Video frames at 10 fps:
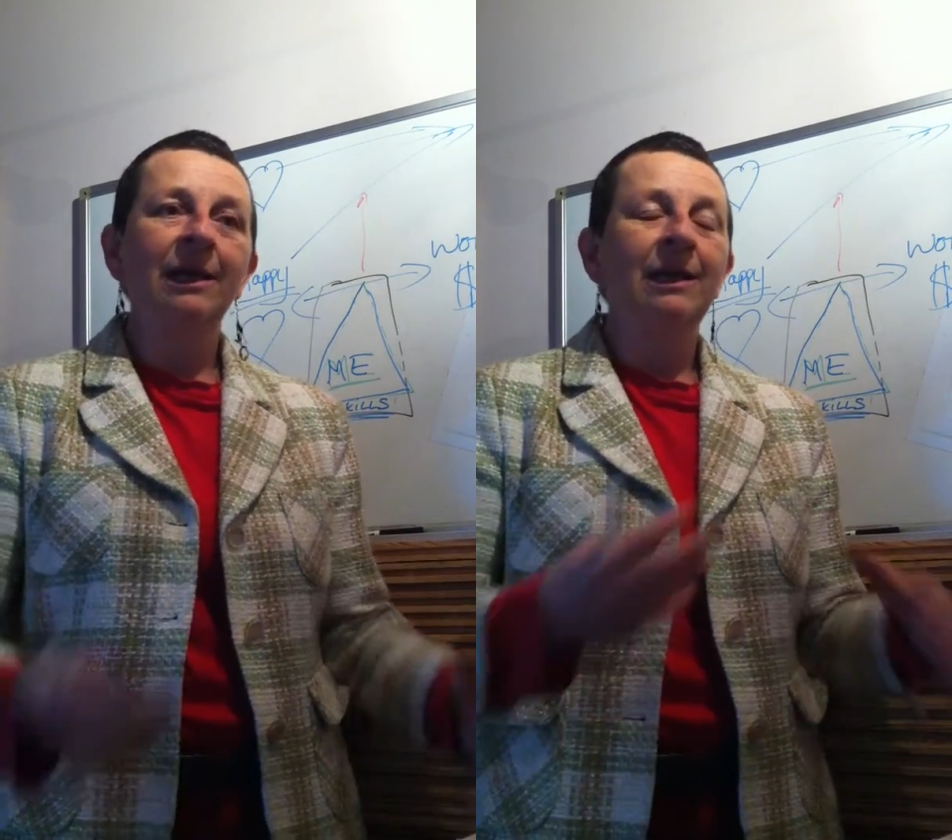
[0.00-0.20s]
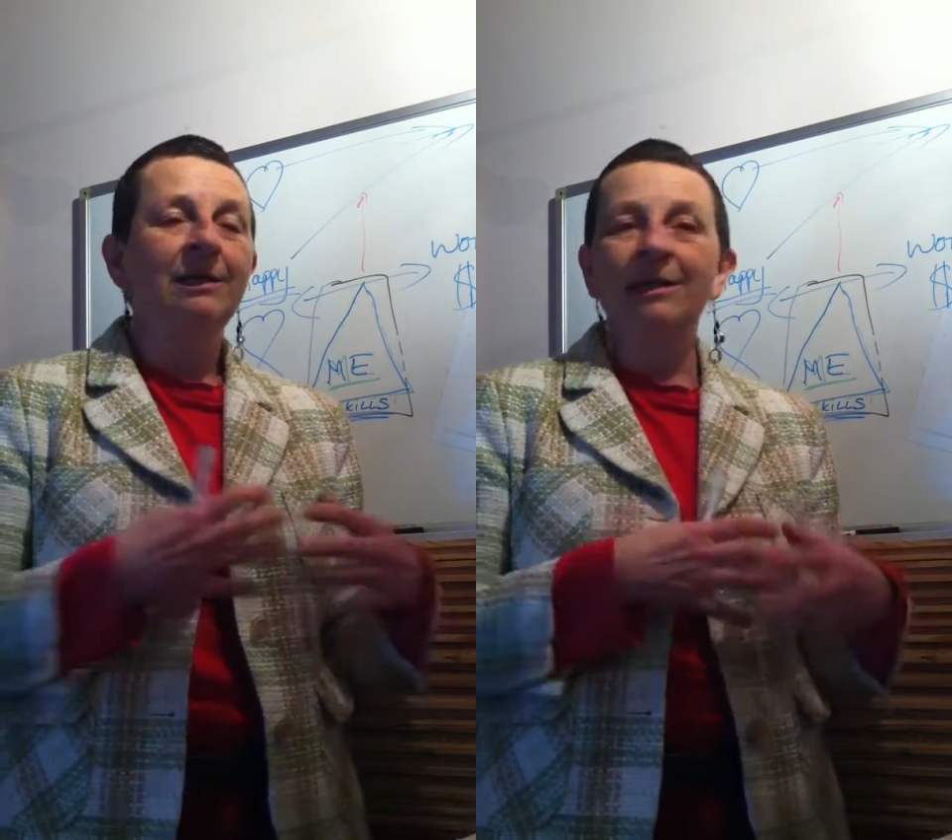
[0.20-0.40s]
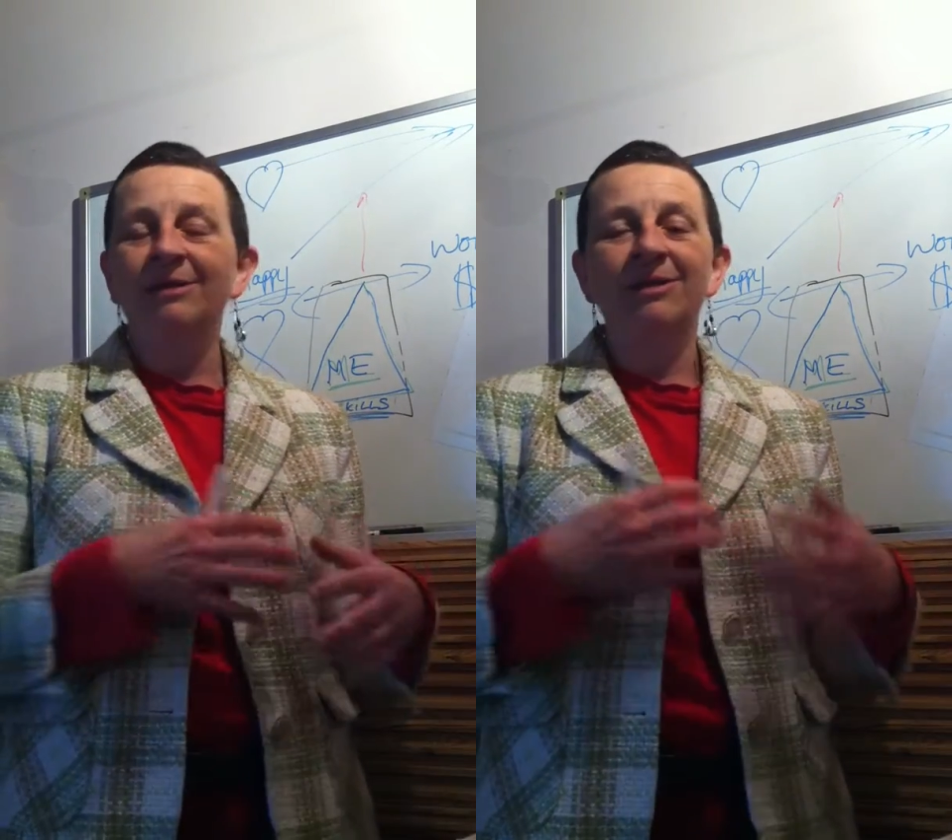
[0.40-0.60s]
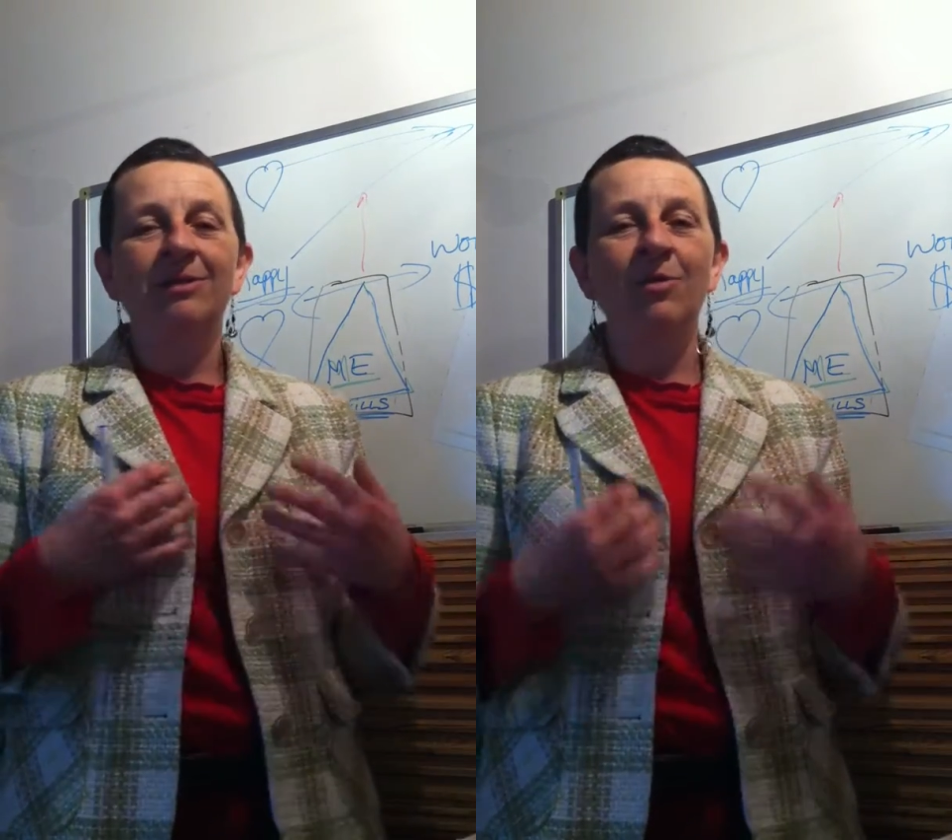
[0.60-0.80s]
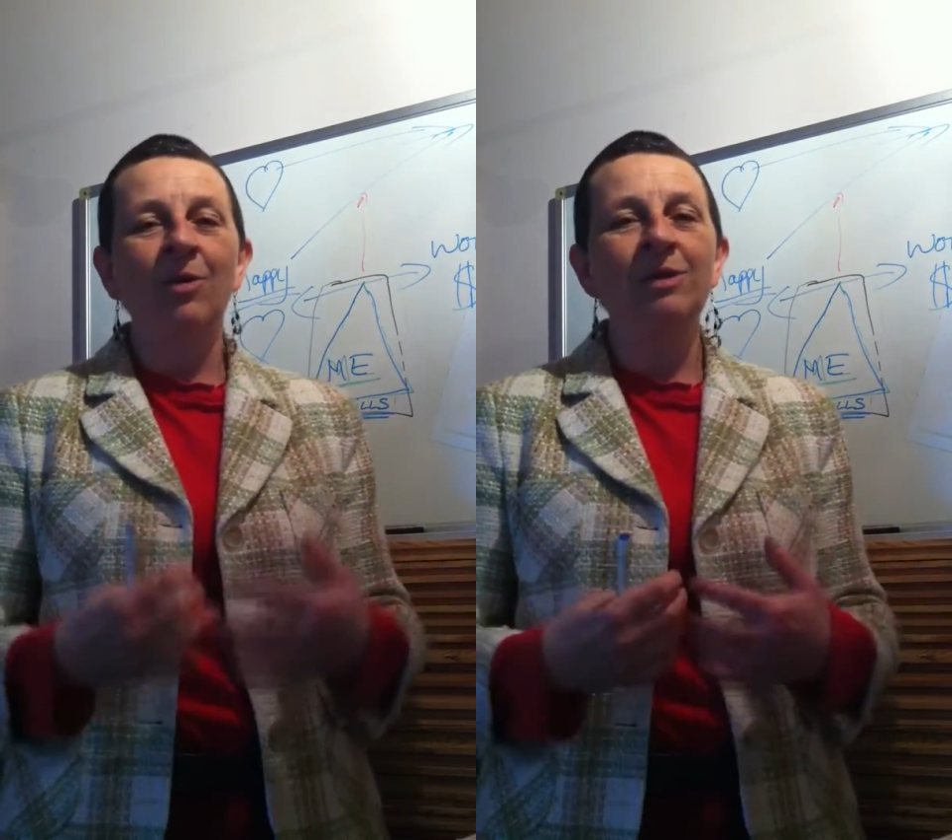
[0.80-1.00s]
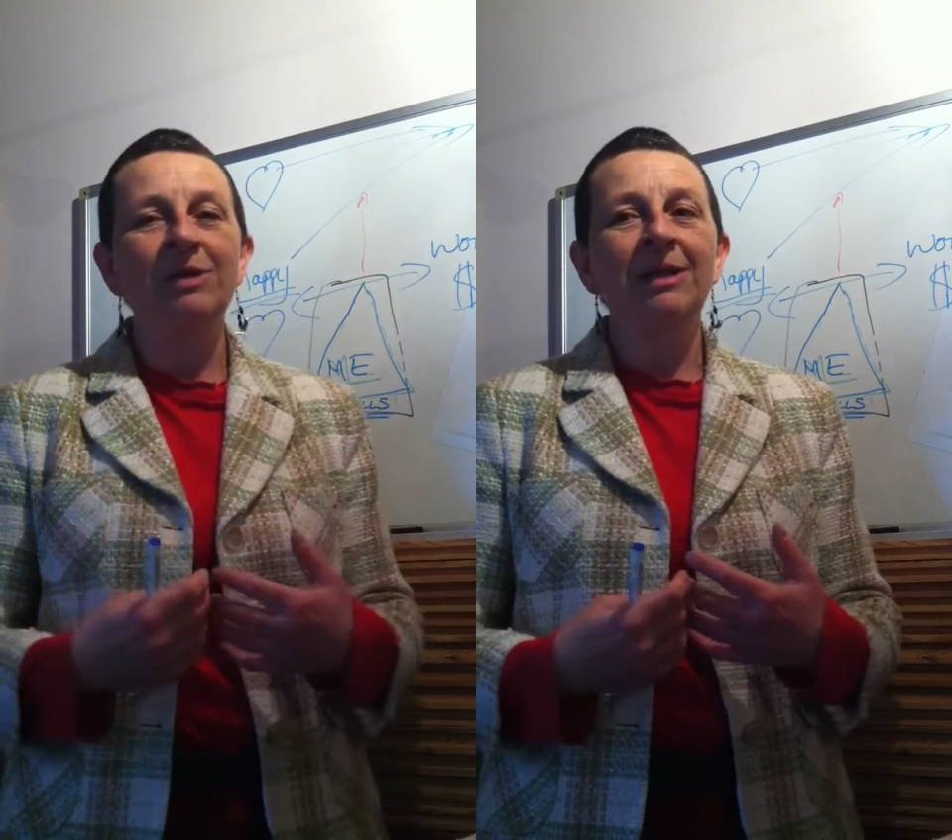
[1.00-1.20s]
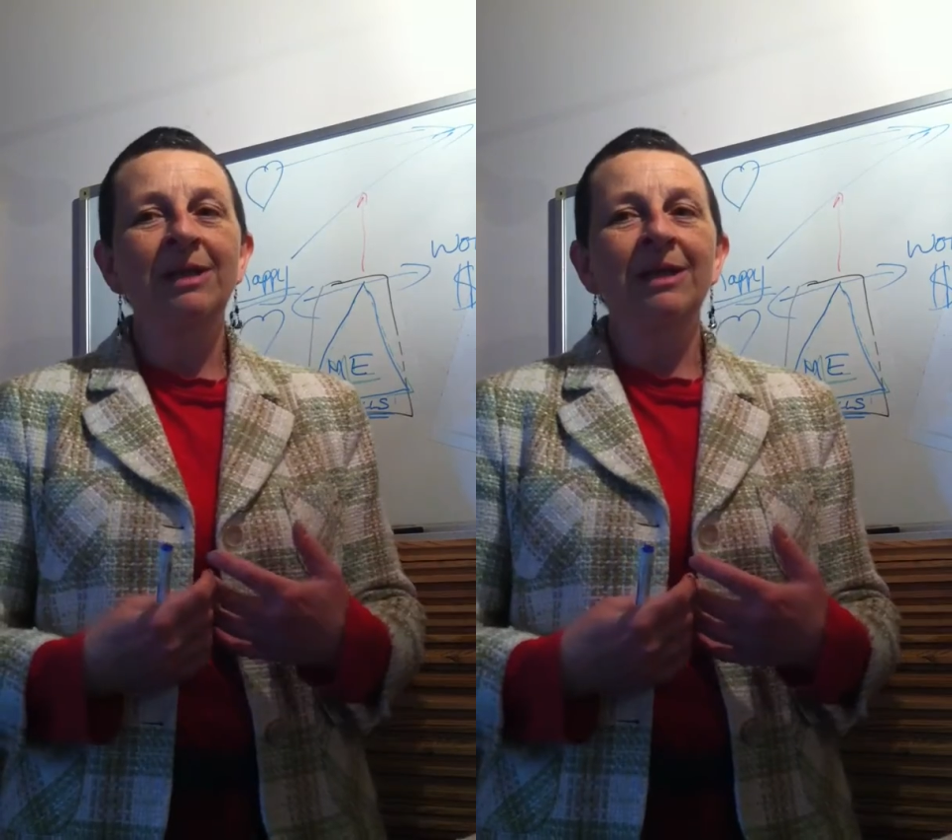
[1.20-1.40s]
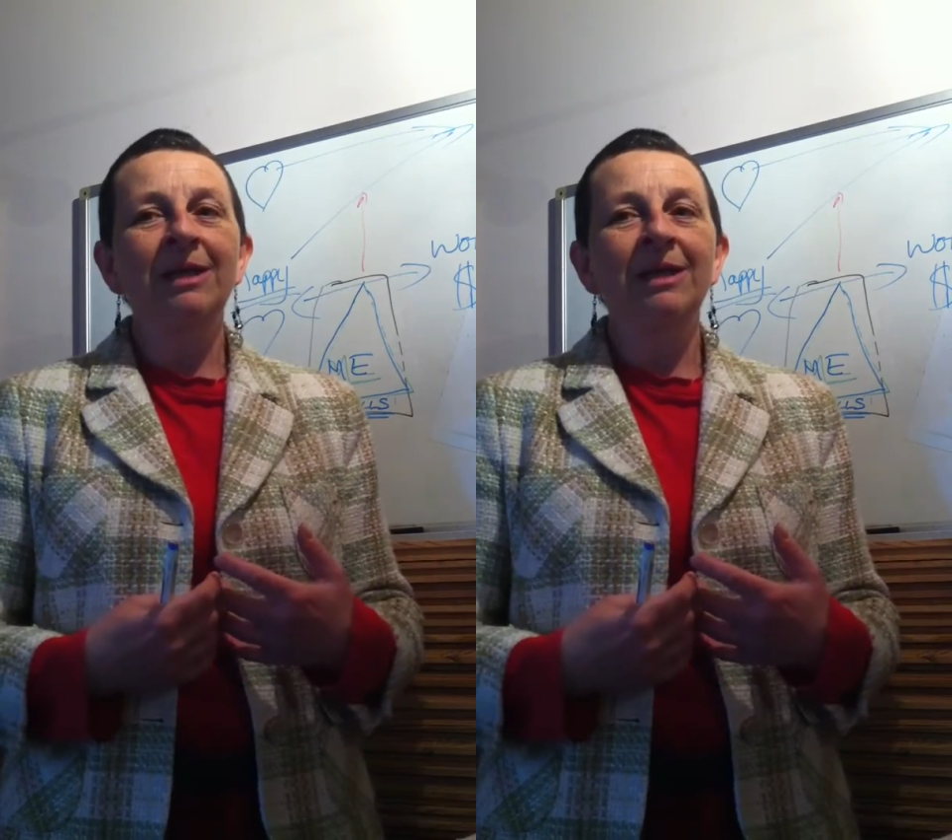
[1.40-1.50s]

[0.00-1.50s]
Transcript: and it, it is not